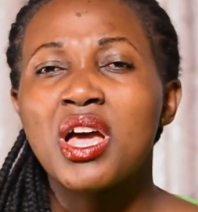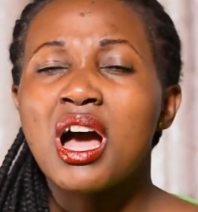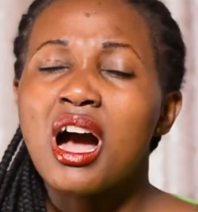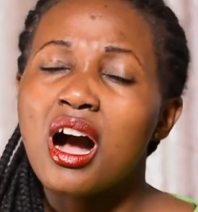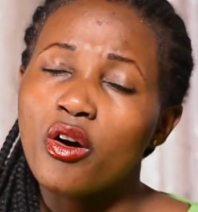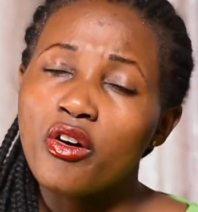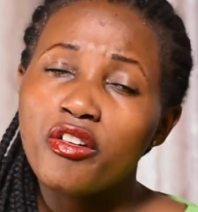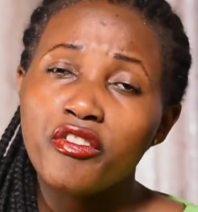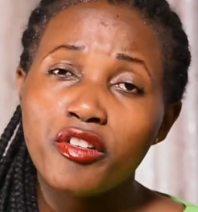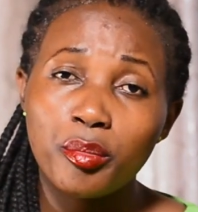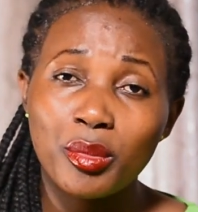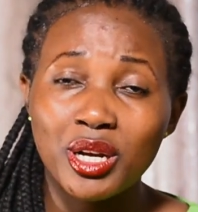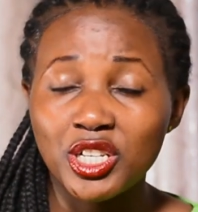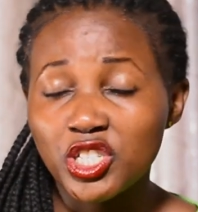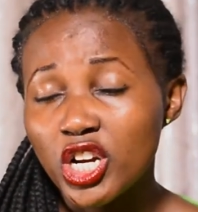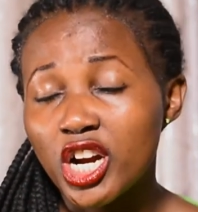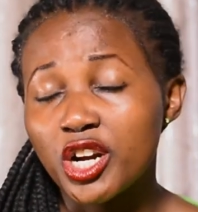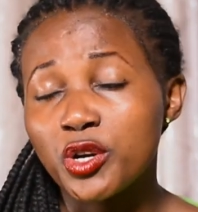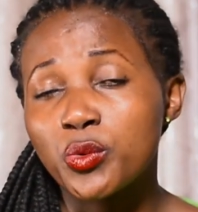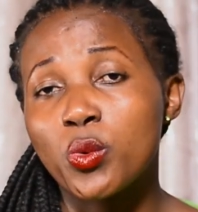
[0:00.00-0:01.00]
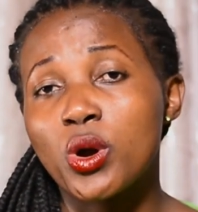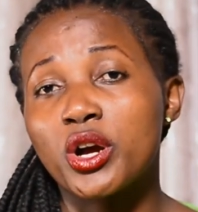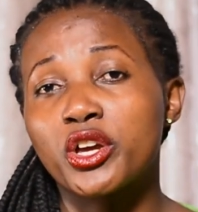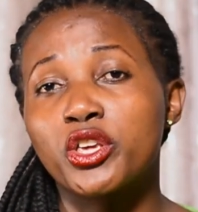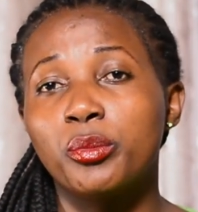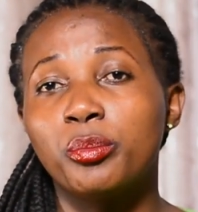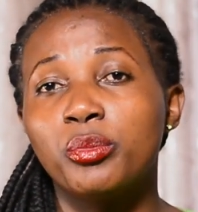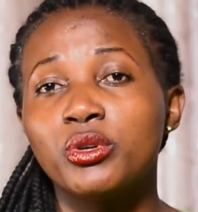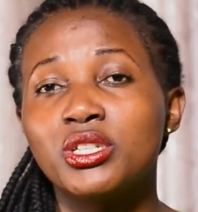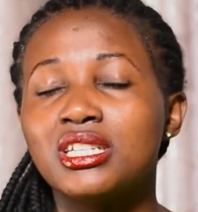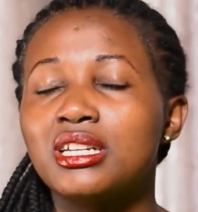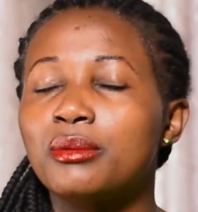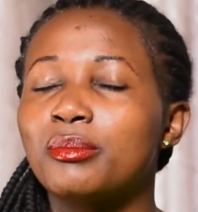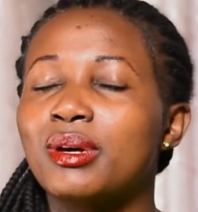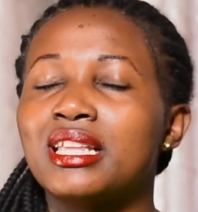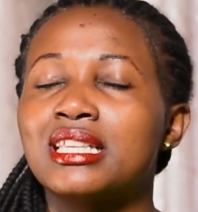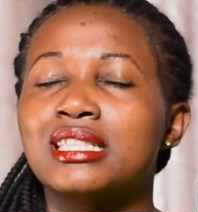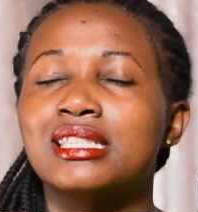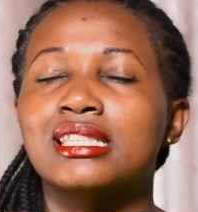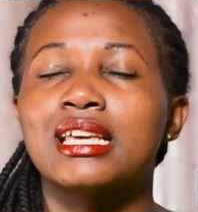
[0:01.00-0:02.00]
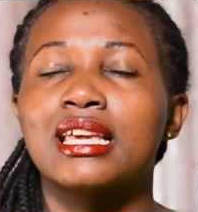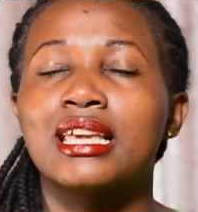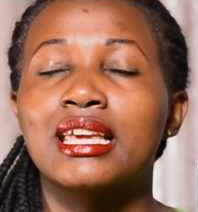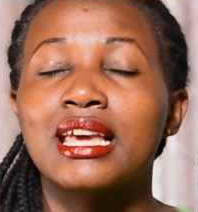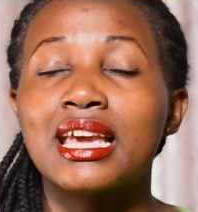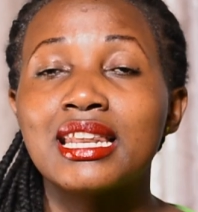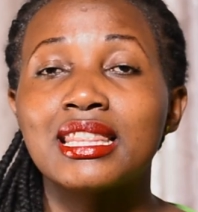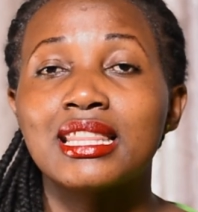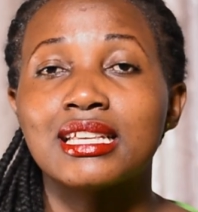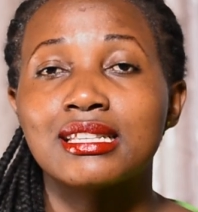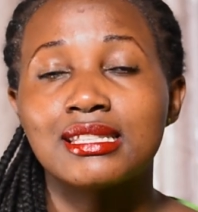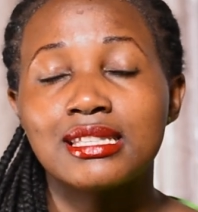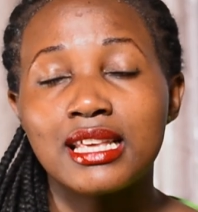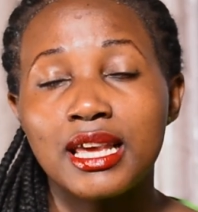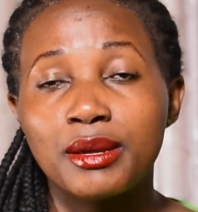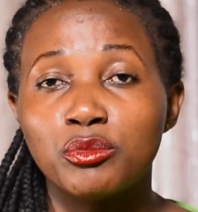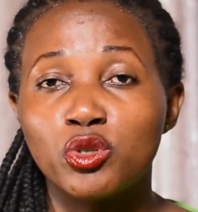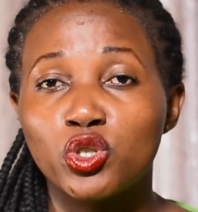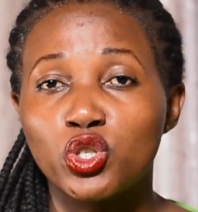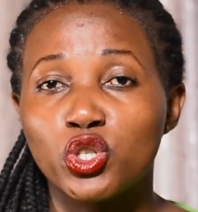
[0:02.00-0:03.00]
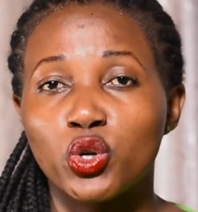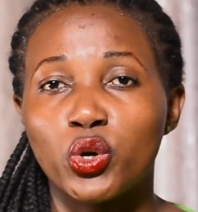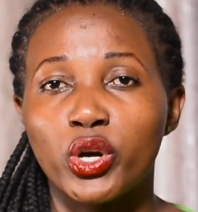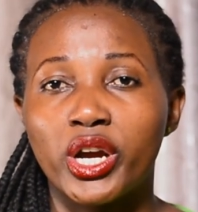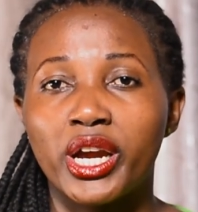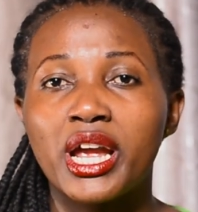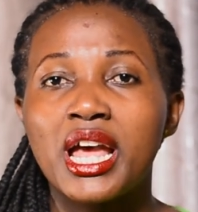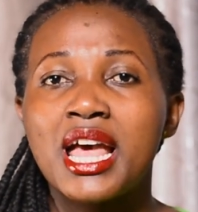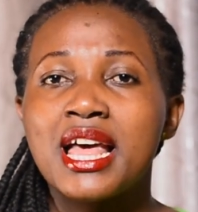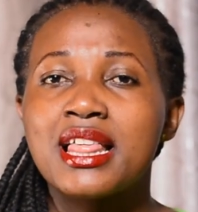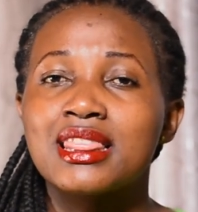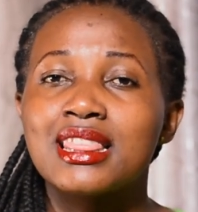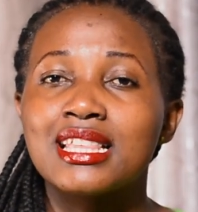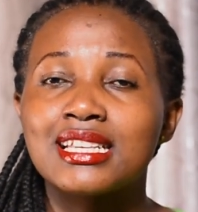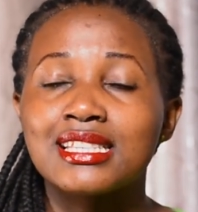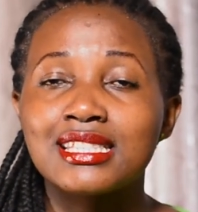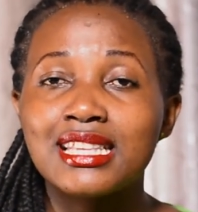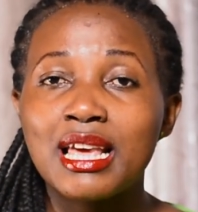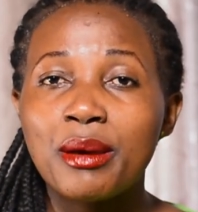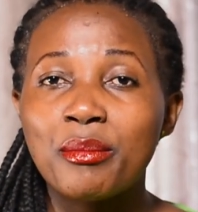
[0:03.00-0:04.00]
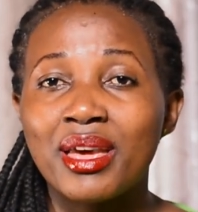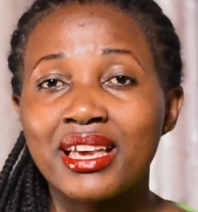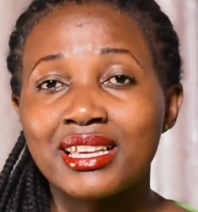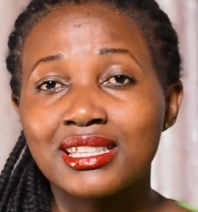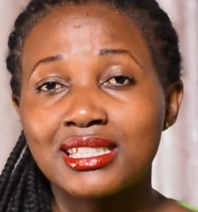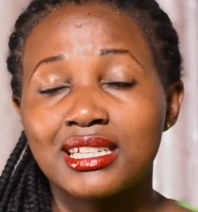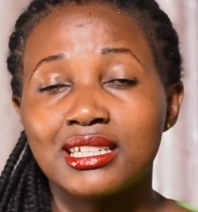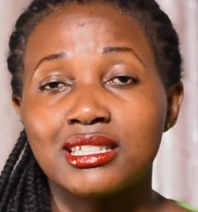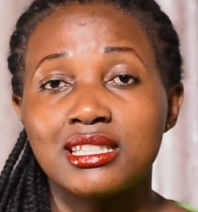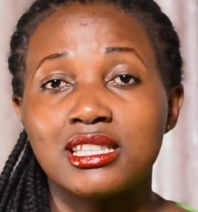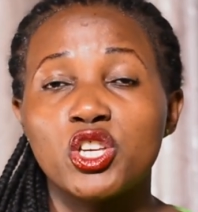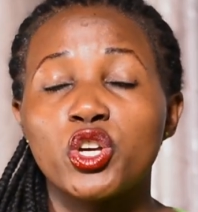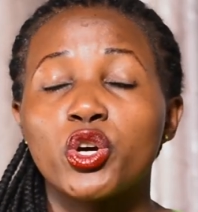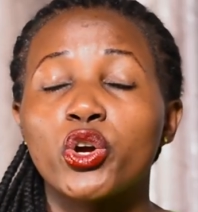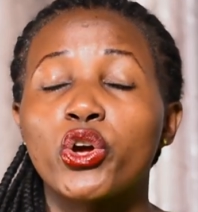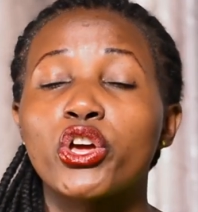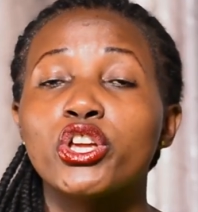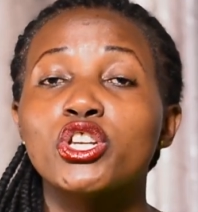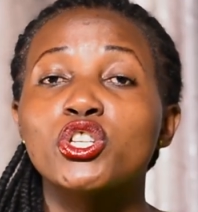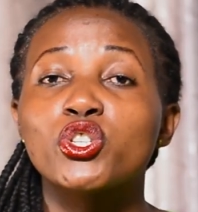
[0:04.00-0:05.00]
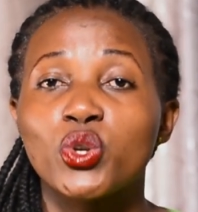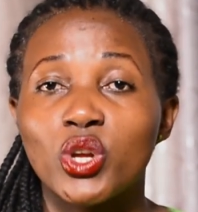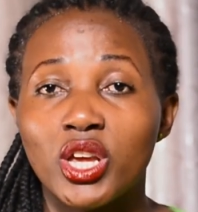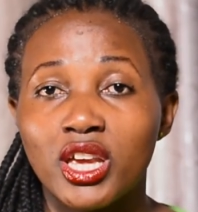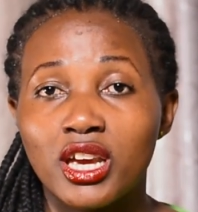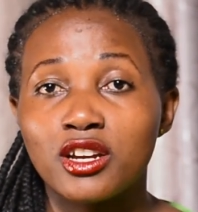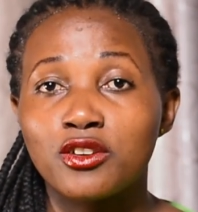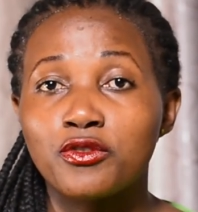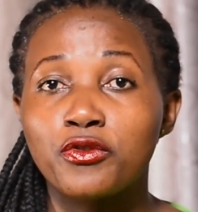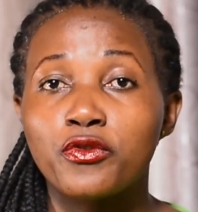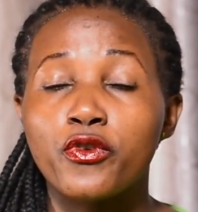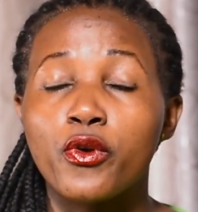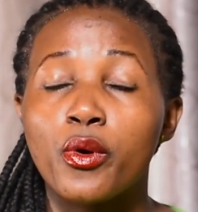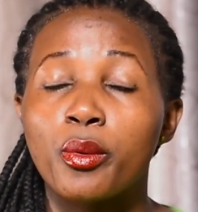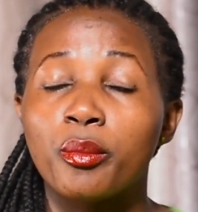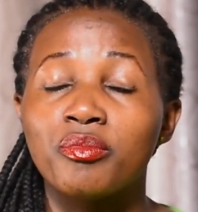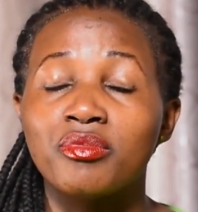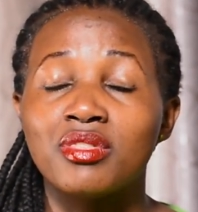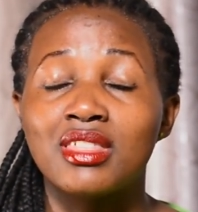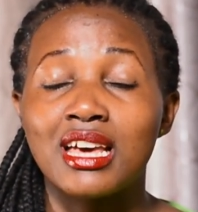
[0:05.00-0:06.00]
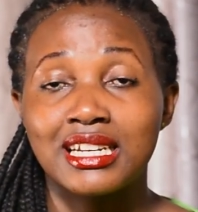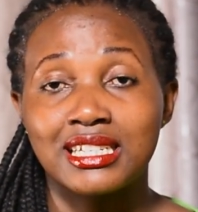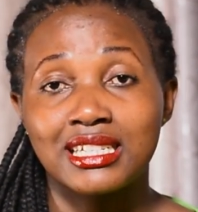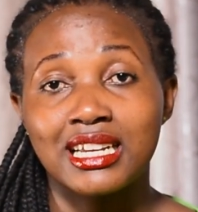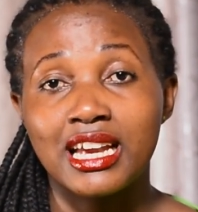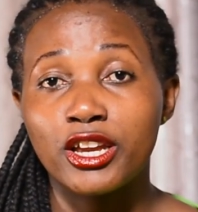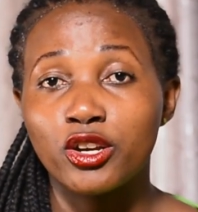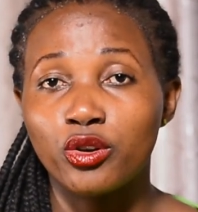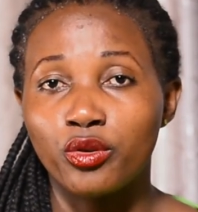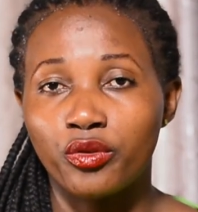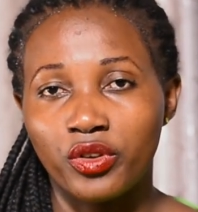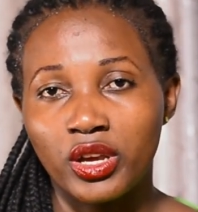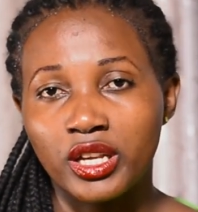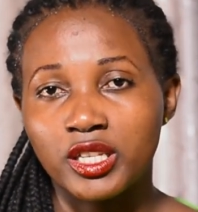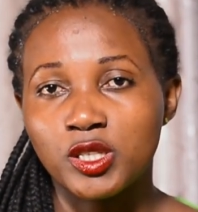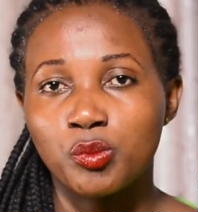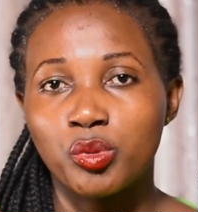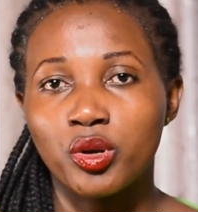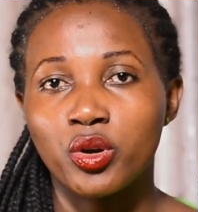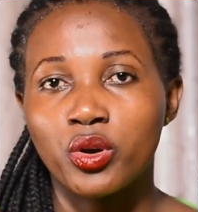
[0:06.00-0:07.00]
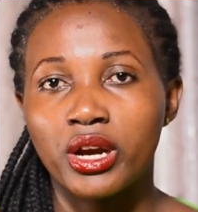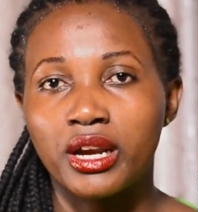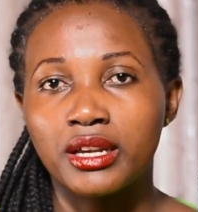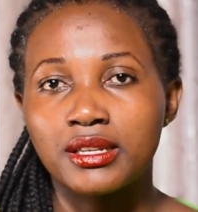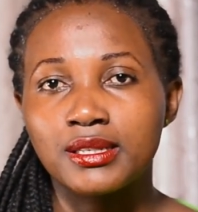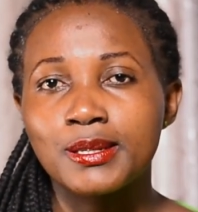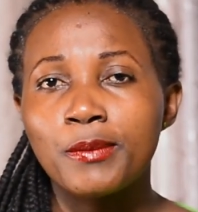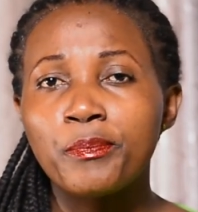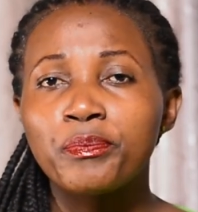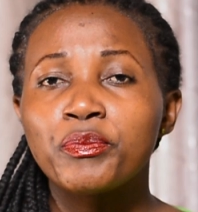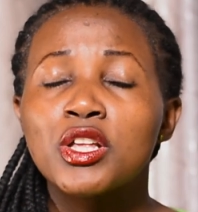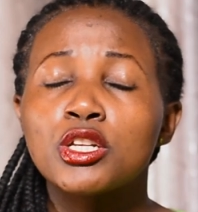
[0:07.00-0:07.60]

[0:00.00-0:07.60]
However much hard work you put in, but it's again the same joy, the same ecstasy you're going to get from that kind of experience.